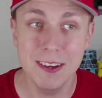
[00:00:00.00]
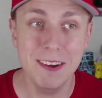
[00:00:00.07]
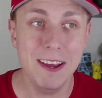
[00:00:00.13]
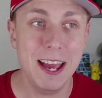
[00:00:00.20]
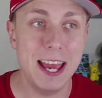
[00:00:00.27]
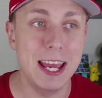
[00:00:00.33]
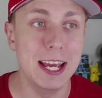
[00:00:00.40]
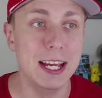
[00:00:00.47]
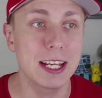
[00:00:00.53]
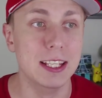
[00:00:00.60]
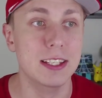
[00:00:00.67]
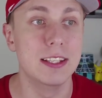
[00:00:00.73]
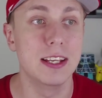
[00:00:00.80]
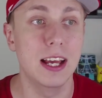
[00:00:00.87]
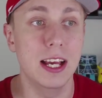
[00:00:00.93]
And
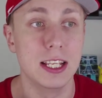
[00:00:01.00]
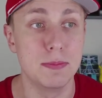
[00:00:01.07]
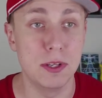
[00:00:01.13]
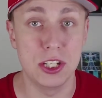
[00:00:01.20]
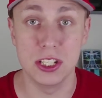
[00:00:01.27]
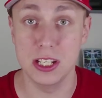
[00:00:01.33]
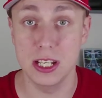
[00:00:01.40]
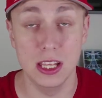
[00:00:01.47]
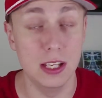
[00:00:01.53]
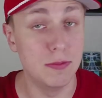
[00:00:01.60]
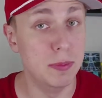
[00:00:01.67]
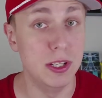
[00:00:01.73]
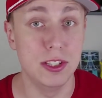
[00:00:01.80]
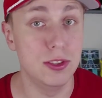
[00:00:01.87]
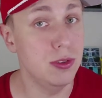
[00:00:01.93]
as much as I love Meld
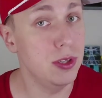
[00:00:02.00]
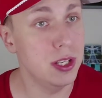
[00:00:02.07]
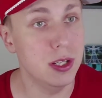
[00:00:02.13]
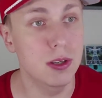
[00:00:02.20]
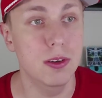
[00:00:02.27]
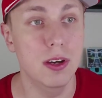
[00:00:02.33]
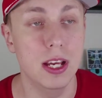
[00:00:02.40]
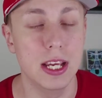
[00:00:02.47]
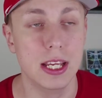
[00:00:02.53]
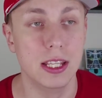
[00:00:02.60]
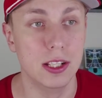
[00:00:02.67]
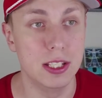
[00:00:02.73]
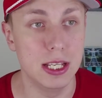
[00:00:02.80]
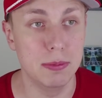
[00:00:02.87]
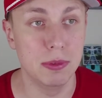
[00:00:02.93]
Studio and the
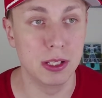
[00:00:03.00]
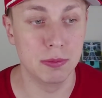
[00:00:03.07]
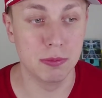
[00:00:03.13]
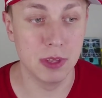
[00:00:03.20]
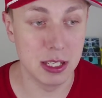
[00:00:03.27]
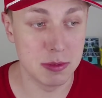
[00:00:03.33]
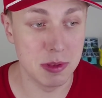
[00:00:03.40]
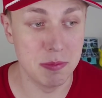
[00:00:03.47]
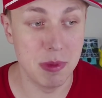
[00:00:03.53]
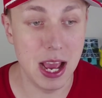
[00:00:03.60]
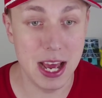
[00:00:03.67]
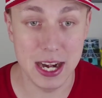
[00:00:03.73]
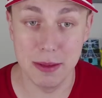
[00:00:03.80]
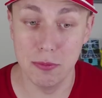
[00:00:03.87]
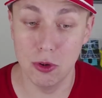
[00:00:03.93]
team that has been adding
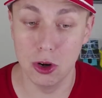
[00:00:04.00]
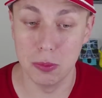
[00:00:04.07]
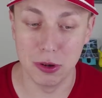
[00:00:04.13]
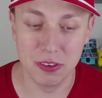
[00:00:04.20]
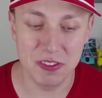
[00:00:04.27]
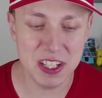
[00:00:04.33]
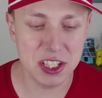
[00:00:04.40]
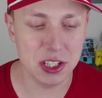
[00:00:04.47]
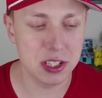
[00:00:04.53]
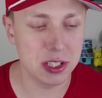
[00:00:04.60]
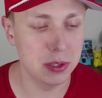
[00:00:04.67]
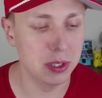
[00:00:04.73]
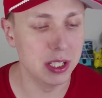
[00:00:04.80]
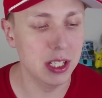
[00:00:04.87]
more and more features to it,